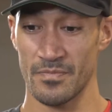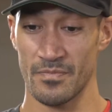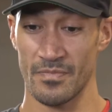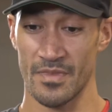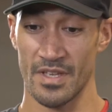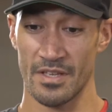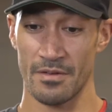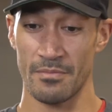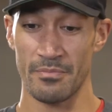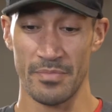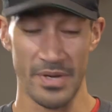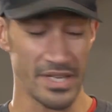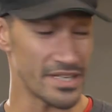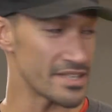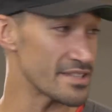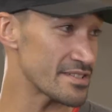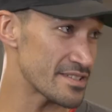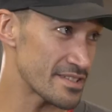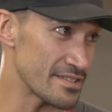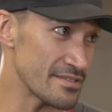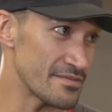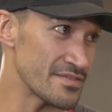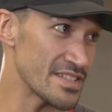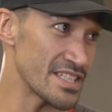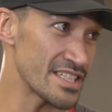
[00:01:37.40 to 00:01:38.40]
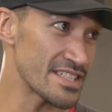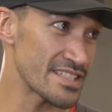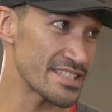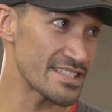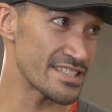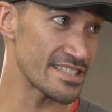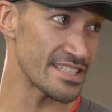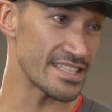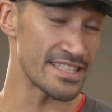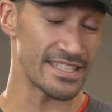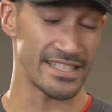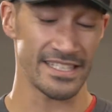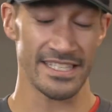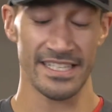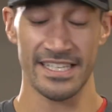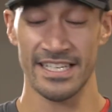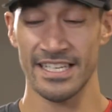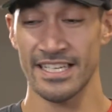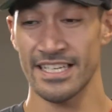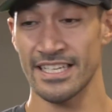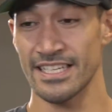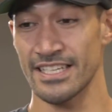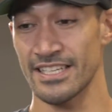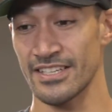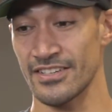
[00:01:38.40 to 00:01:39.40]
competitiveness, and
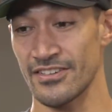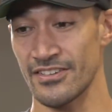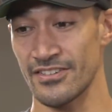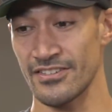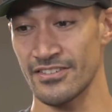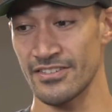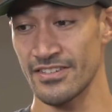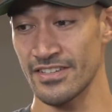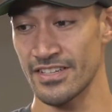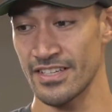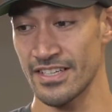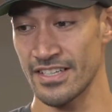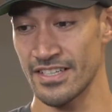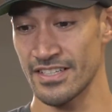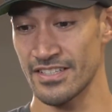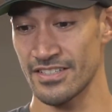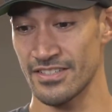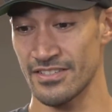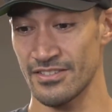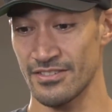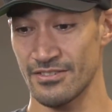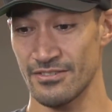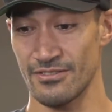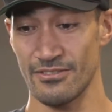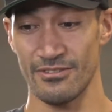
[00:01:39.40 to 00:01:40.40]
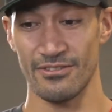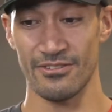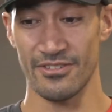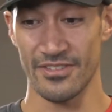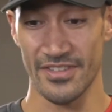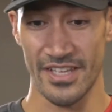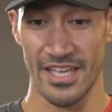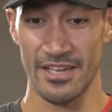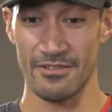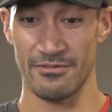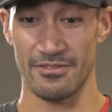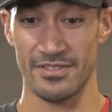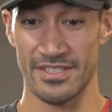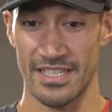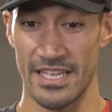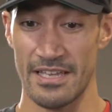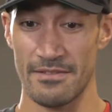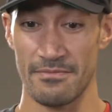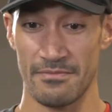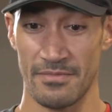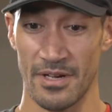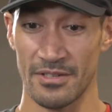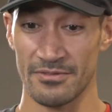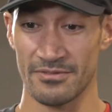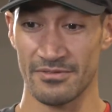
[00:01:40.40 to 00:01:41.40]
so all of that was like
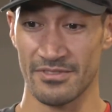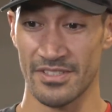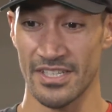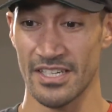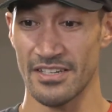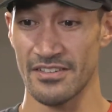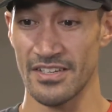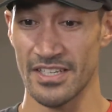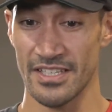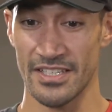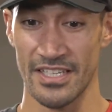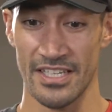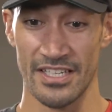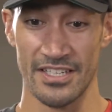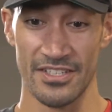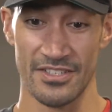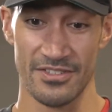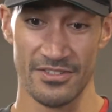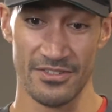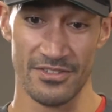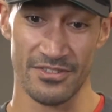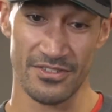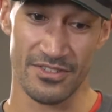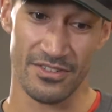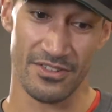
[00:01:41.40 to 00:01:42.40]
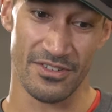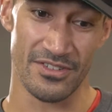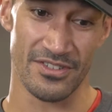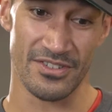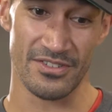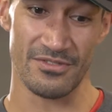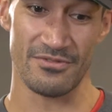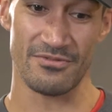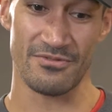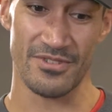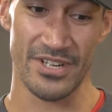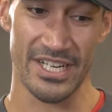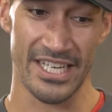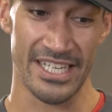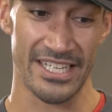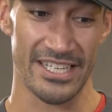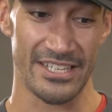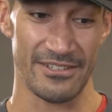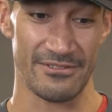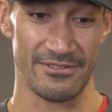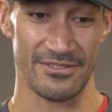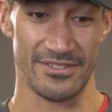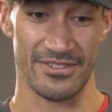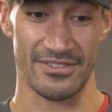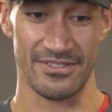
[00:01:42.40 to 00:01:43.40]
bundled up. And then as soon as I got into the ring, it
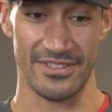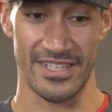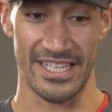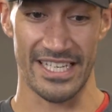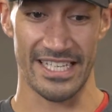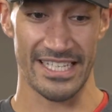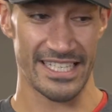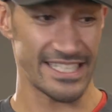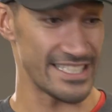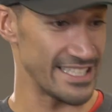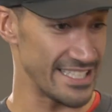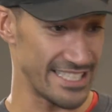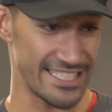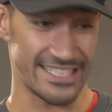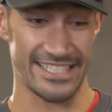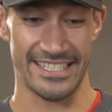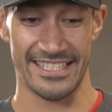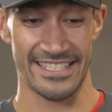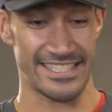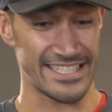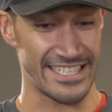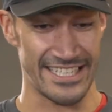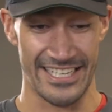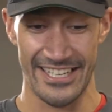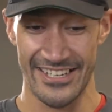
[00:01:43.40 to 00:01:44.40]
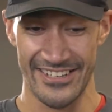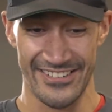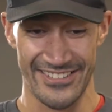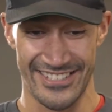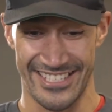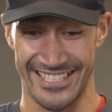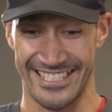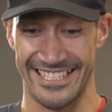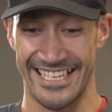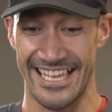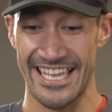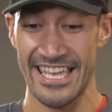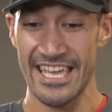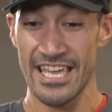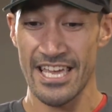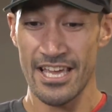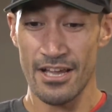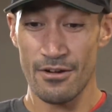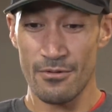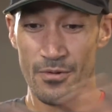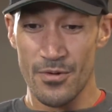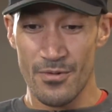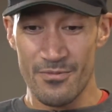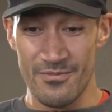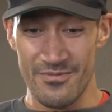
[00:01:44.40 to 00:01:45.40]
was like you said, it was just like,
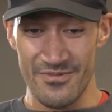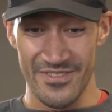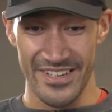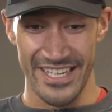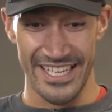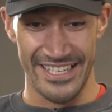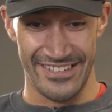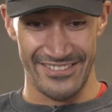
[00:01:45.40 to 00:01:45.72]
it